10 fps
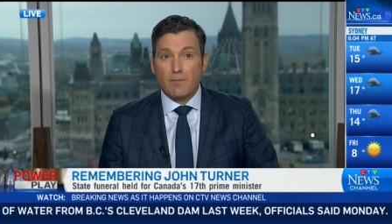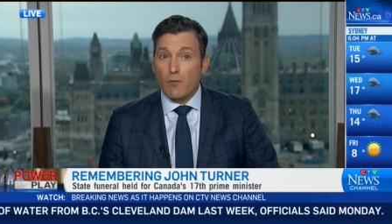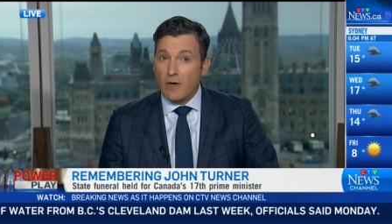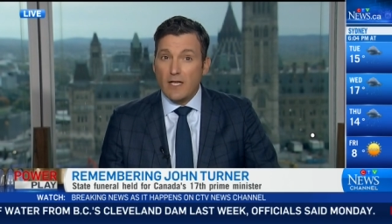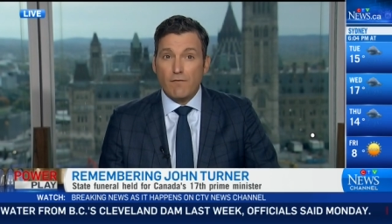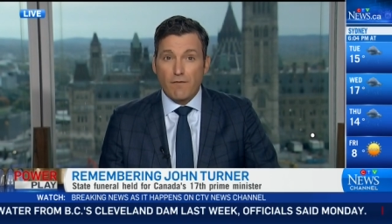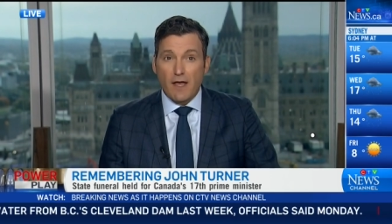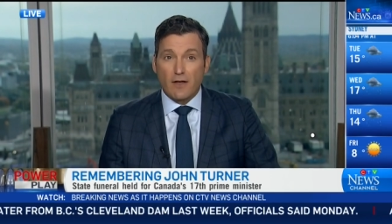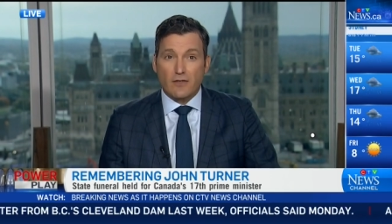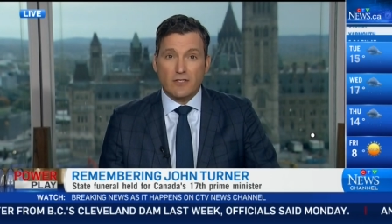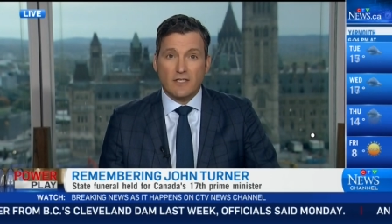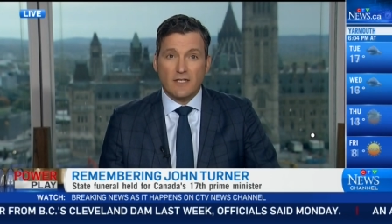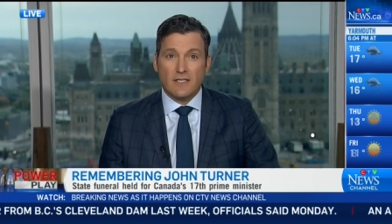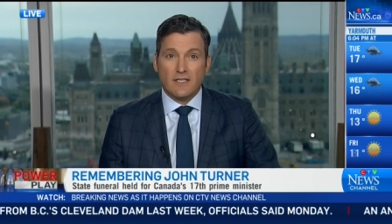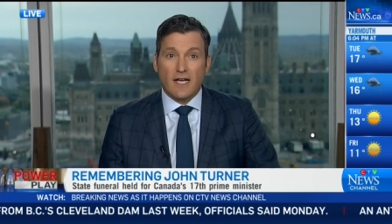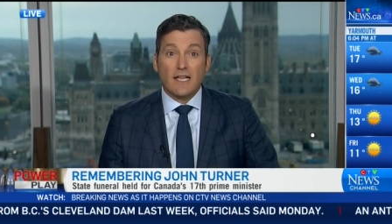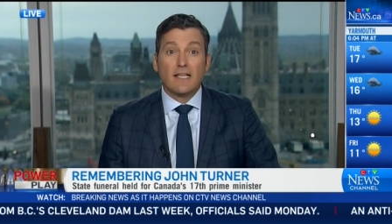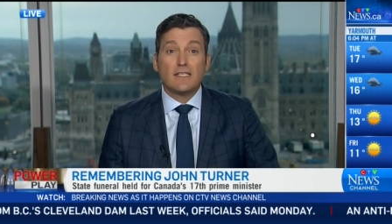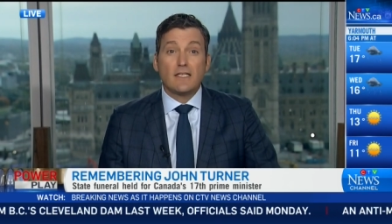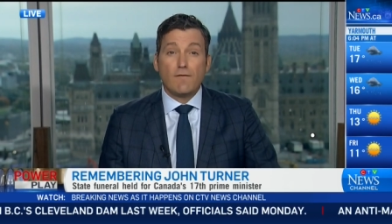but when he fails, at
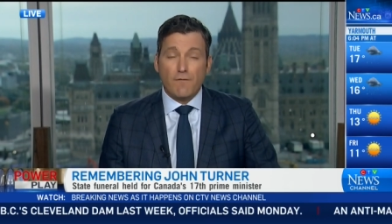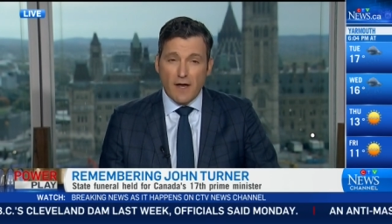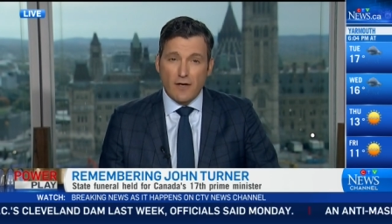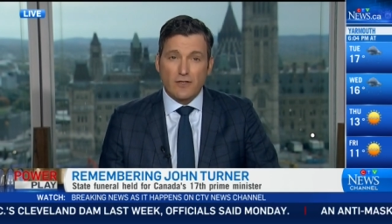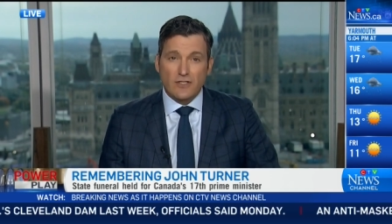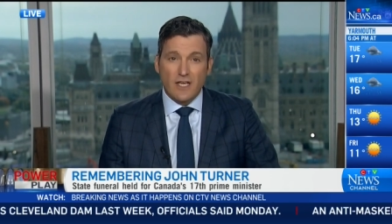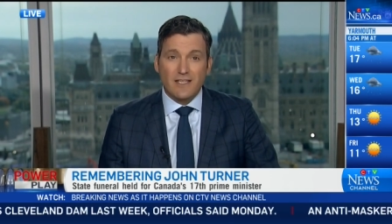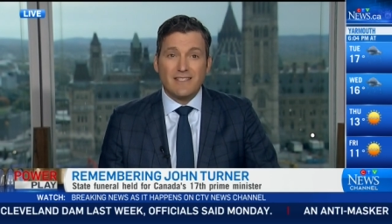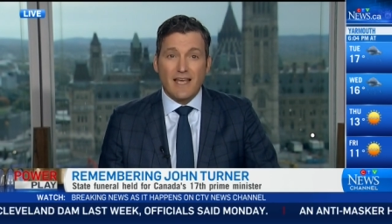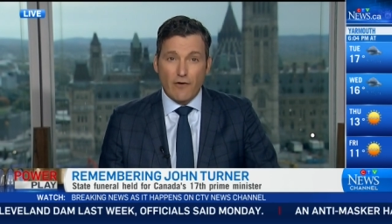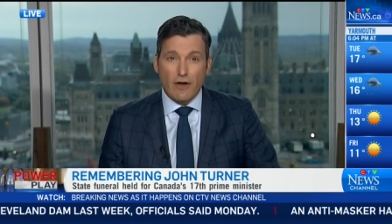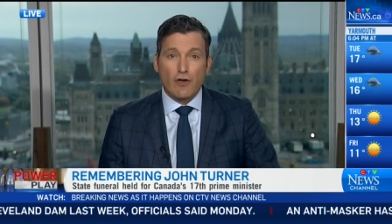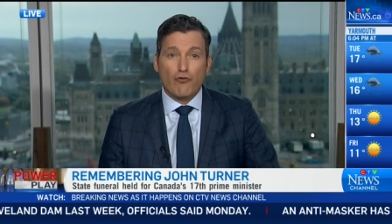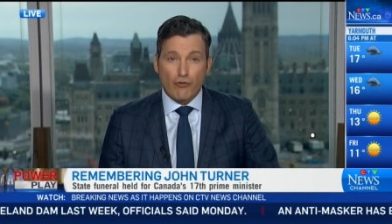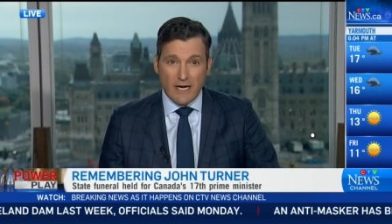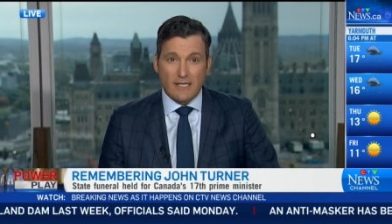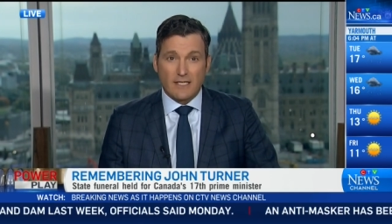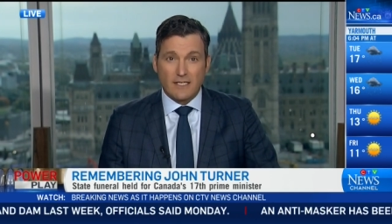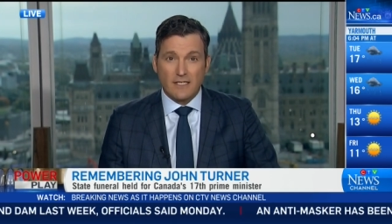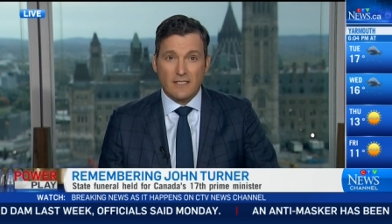least he fails daring
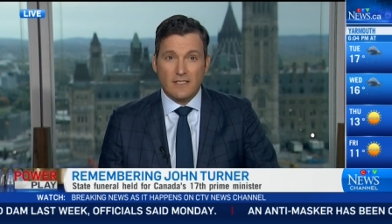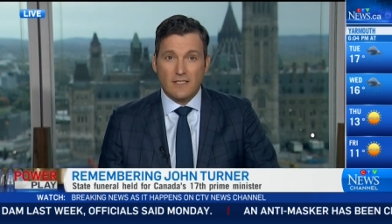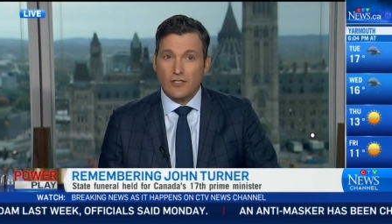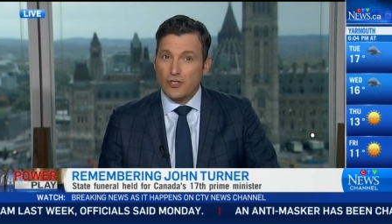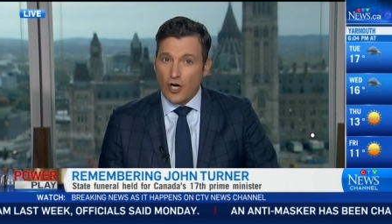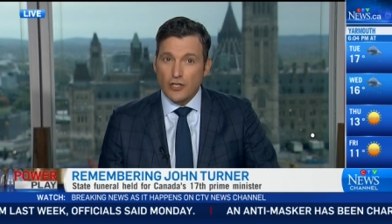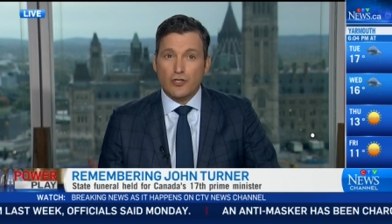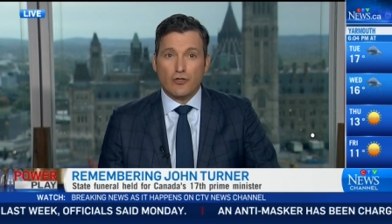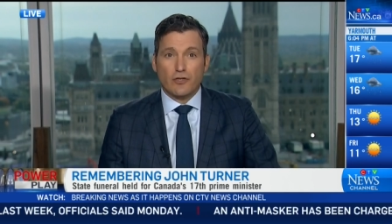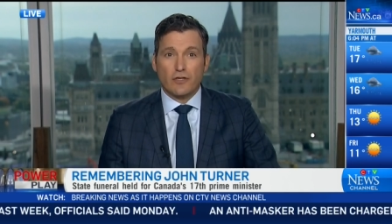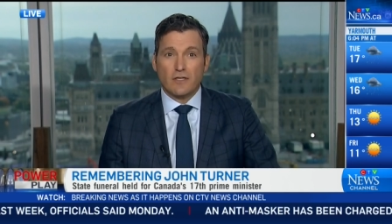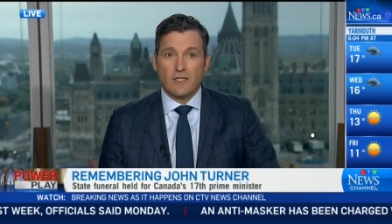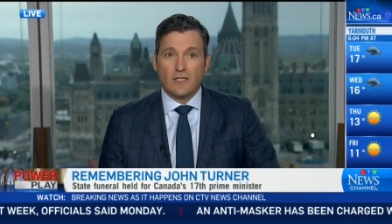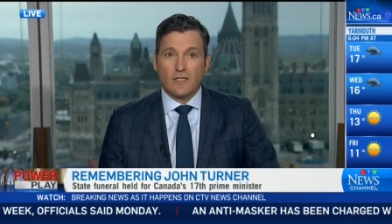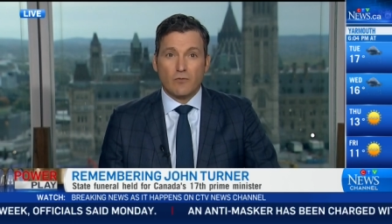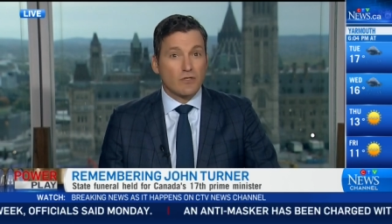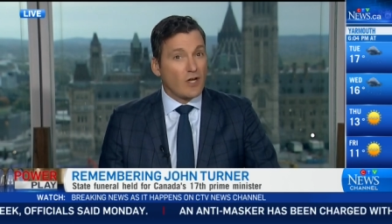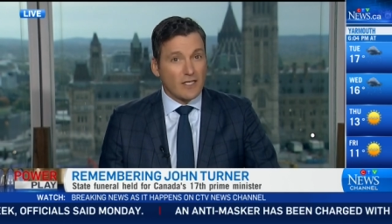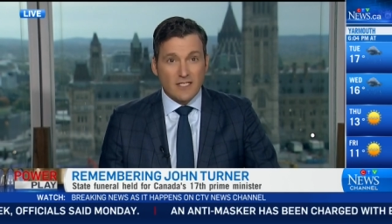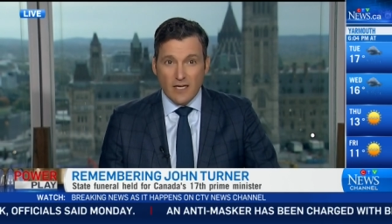greatly. John Turner was
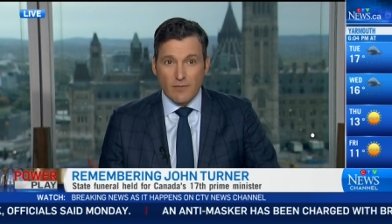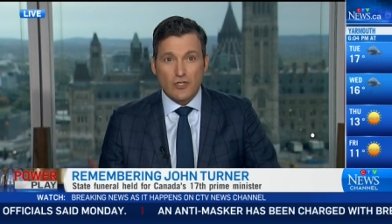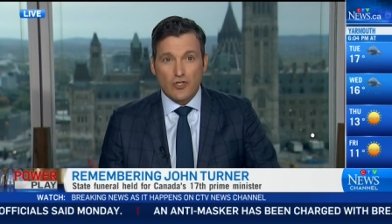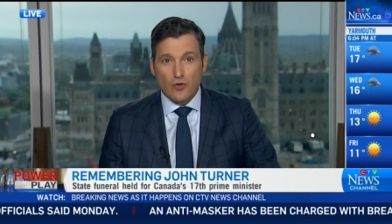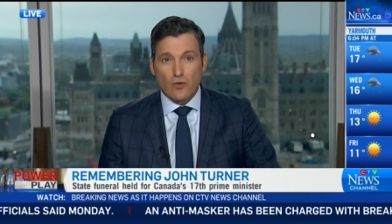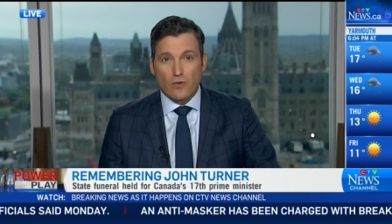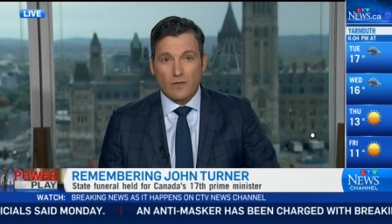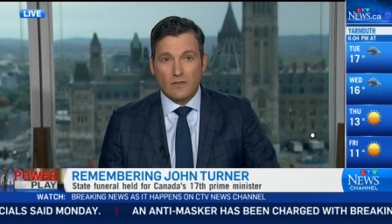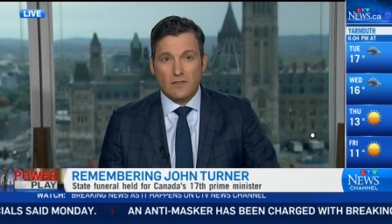not a timid soul.